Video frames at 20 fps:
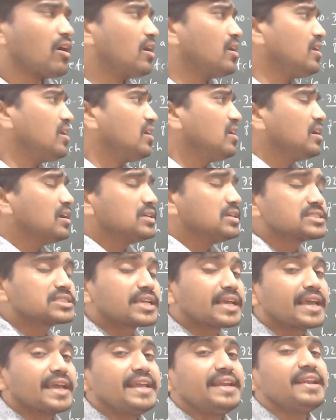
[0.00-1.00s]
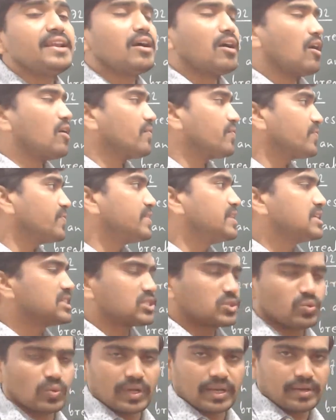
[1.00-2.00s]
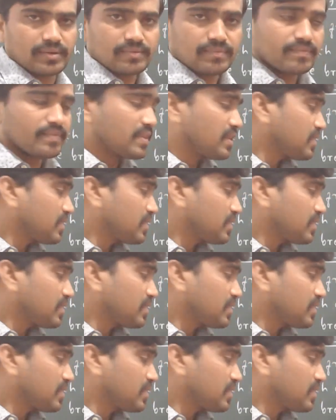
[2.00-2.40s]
or skin of this one.